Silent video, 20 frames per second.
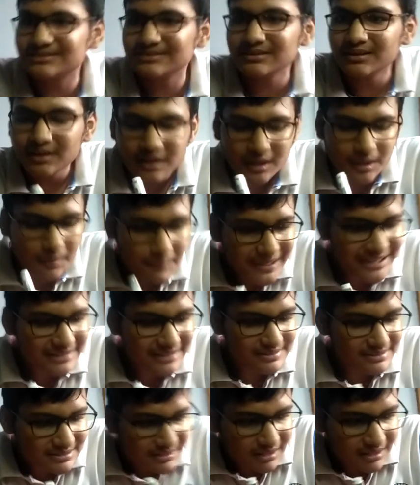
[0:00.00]
means
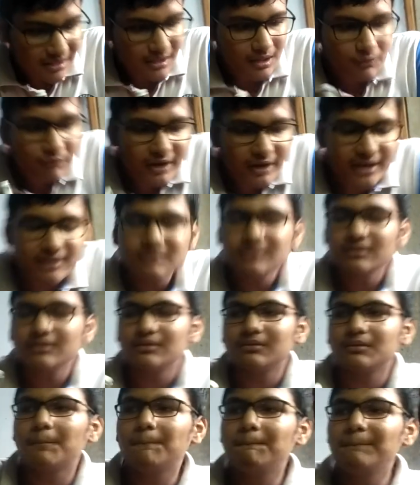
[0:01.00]
when the
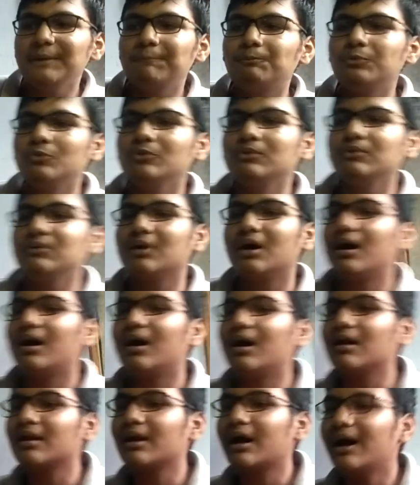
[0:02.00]
people are
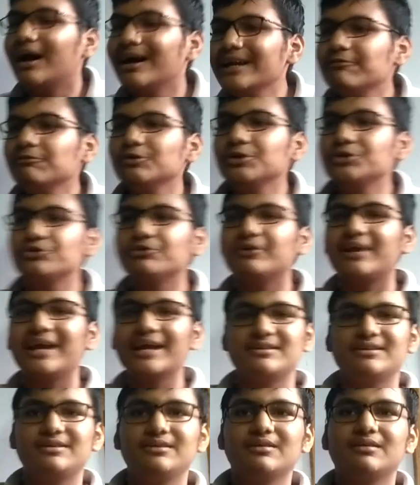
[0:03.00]
unable to get
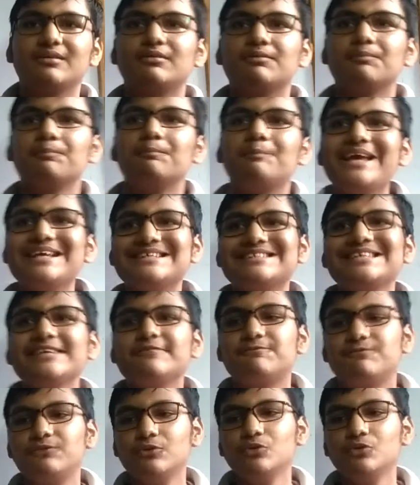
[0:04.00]
their basic food